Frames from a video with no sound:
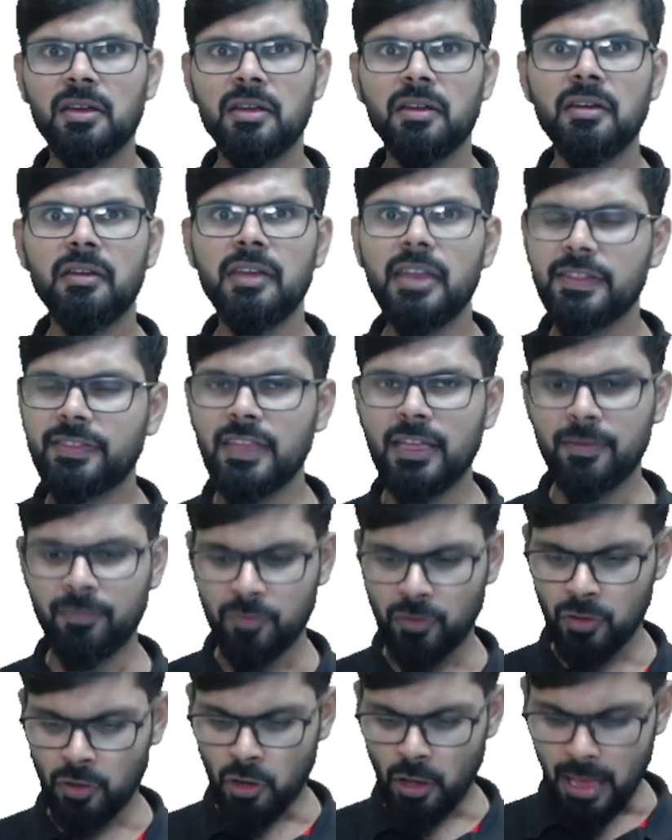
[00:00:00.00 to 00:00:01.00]

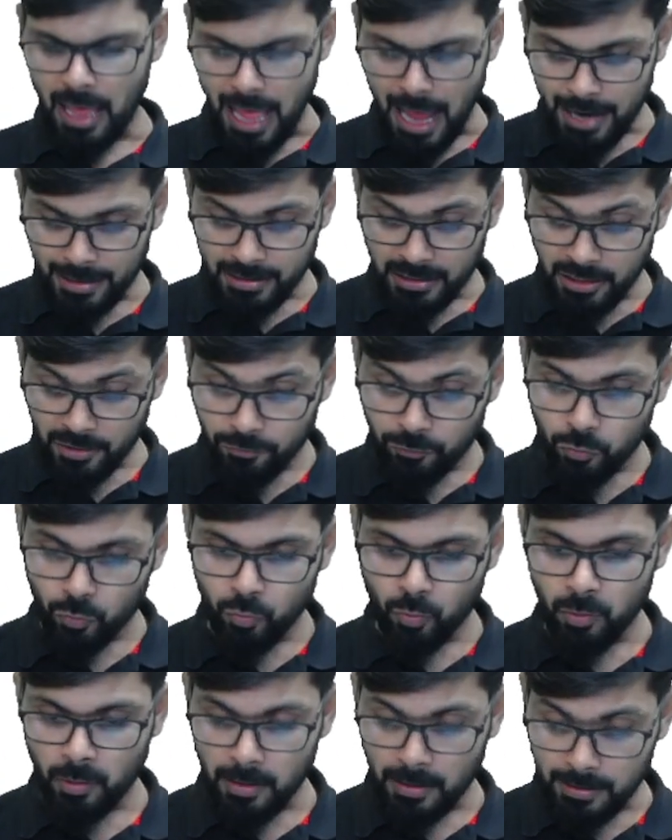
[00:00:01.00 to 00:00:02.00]
Nothing. And if
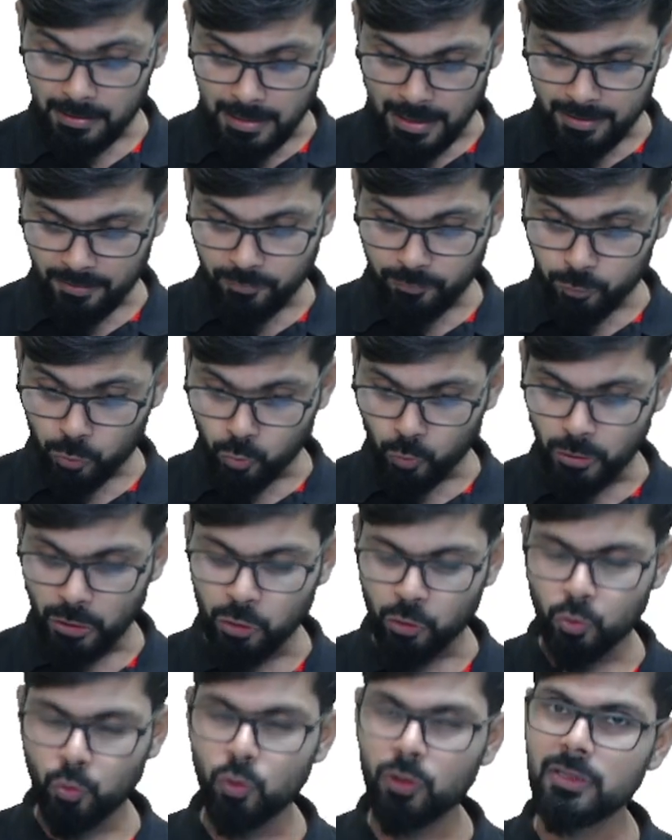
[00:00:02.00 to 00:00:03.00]
you to
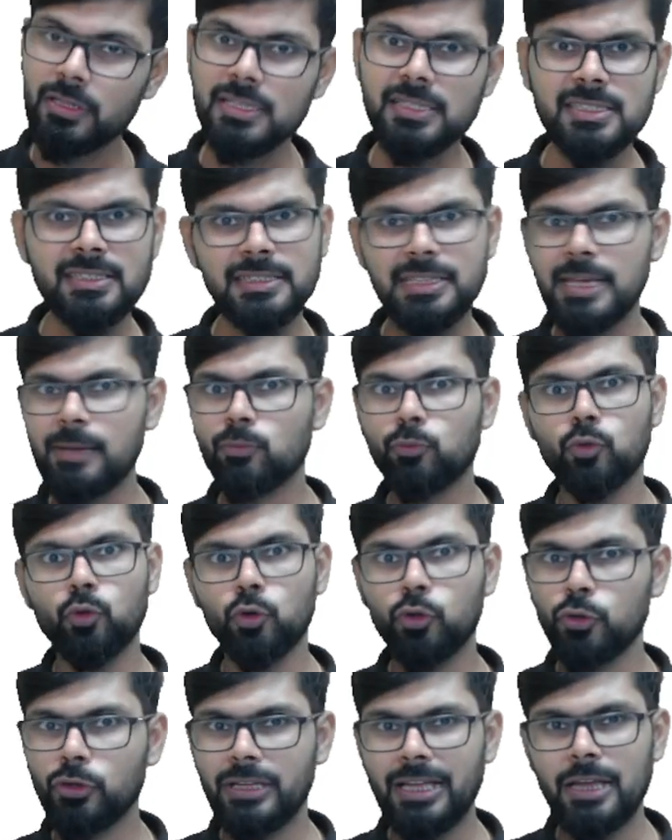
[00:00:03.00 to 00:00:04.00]
enroll this, same
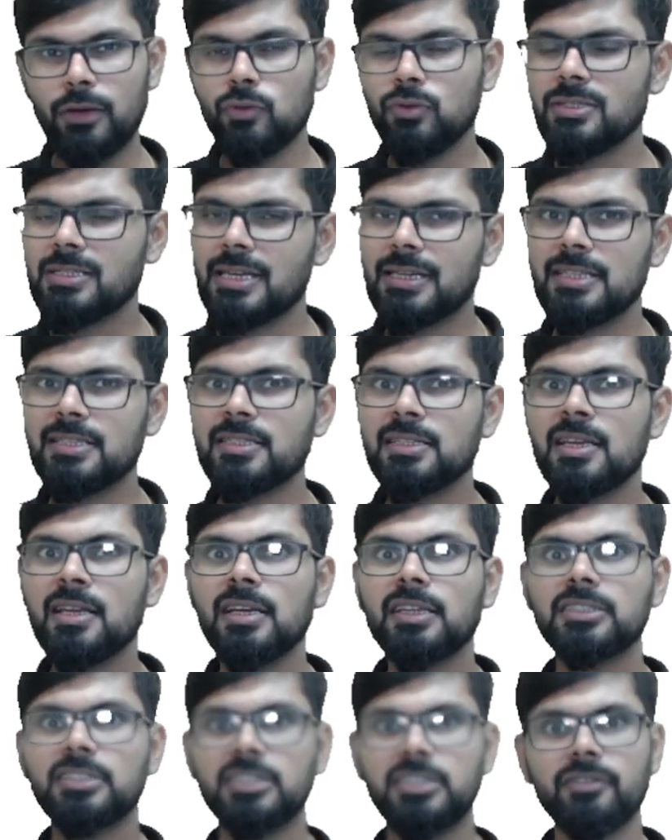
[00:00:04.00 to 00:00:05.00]
code you can use, that is
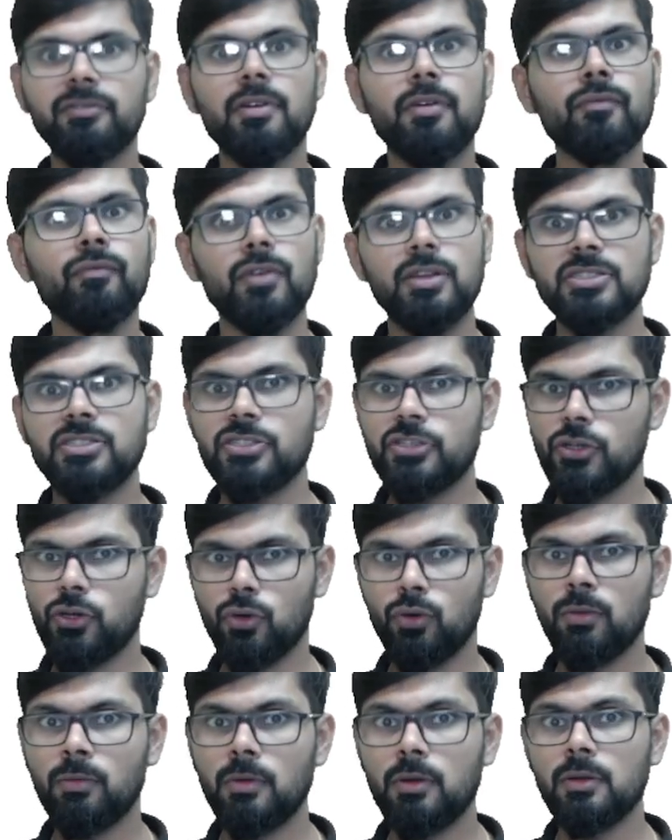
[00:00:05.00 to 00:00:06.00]

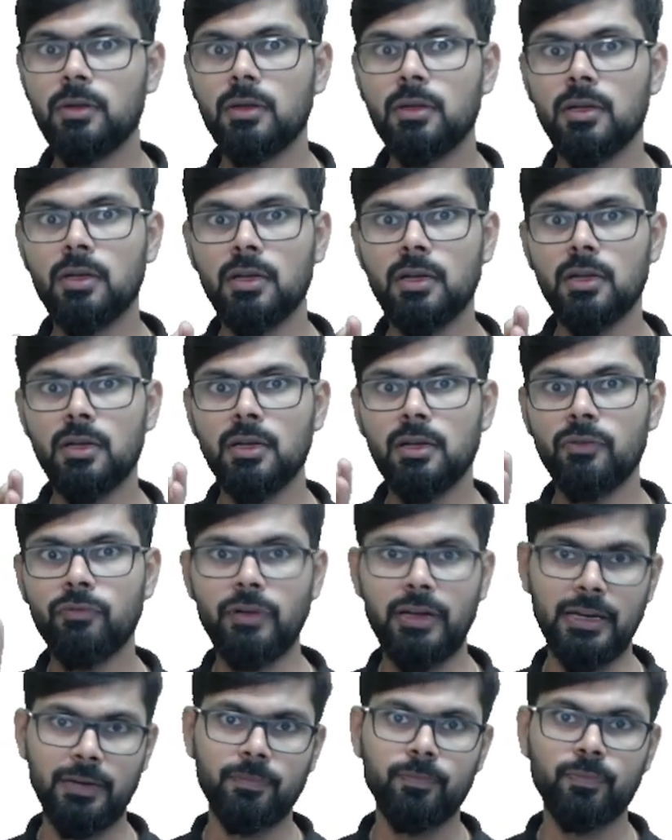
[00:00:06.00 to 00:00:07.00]
SHIVAM101.